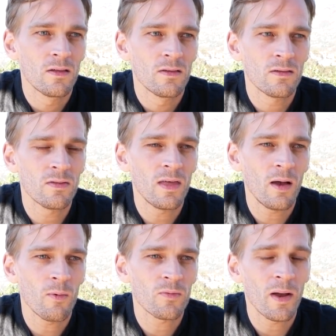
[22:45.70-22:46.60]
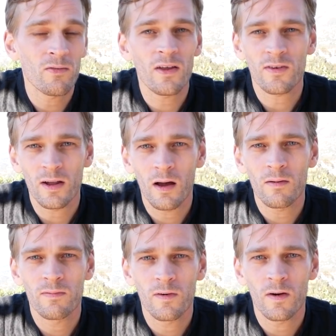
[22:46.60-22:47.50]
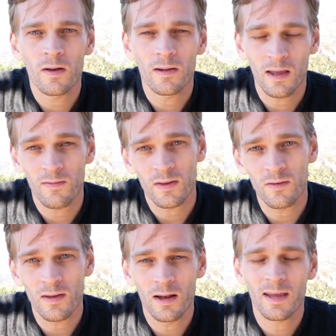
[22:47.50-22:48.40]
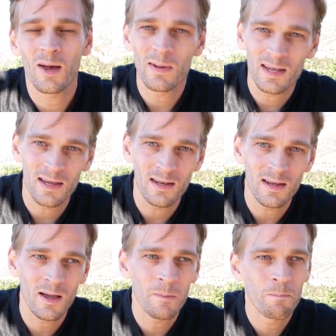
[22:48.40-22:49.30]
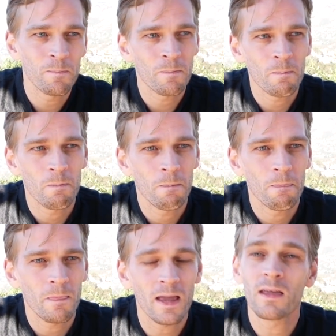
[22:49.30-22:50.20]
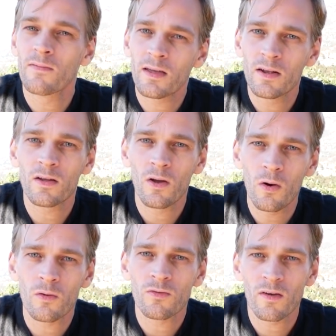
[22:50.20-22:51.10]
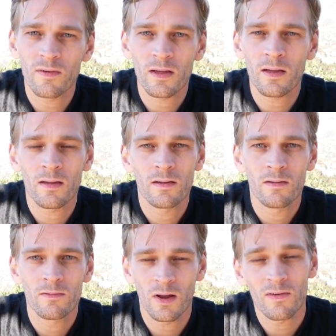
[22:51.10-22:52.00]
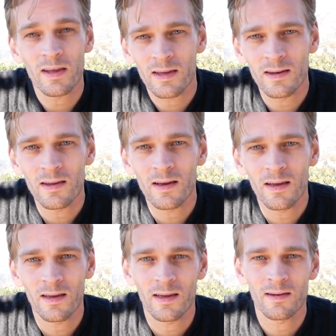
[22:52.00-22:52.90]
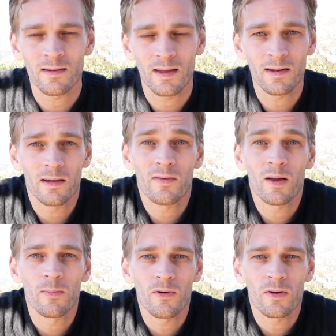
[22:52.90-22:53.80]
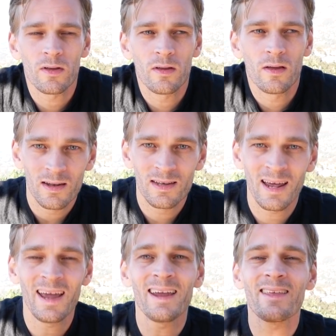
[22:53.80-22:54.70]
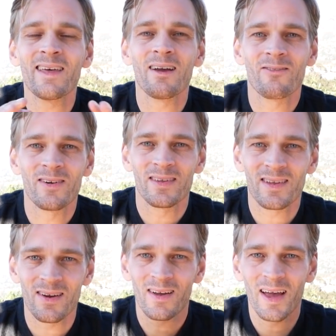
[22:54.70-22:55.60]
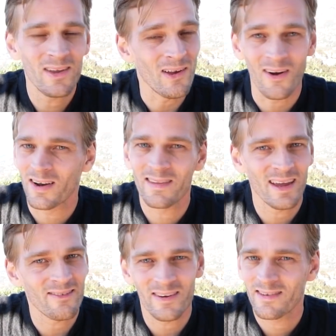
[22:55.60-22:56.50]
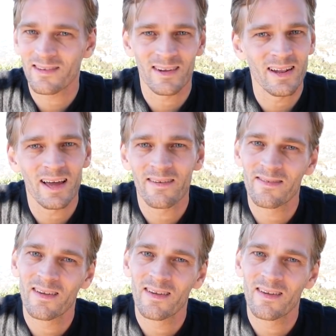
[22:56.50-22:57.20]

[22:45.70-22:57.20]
So that was my rationale for leaving New Zealand, coming to India, and giving it a go, traveling India and living abroad. Take that risk, okay? You gotta take risks in life.